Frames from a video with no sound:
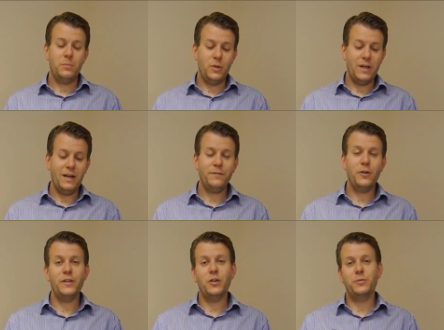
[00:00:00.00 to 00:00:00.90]
But you have
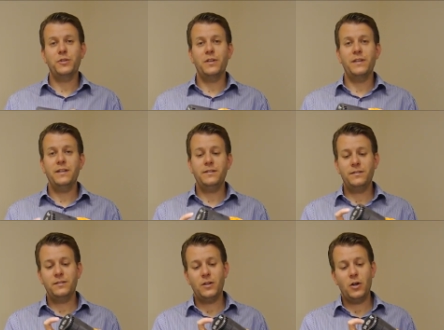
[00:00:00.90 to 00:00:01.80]
got the option on
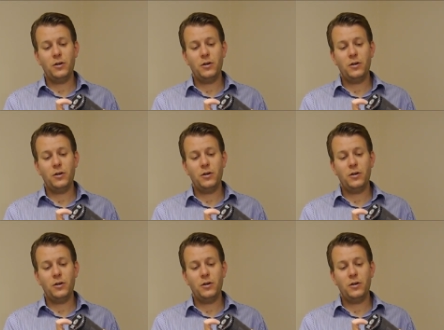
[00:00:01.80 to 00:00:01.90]
this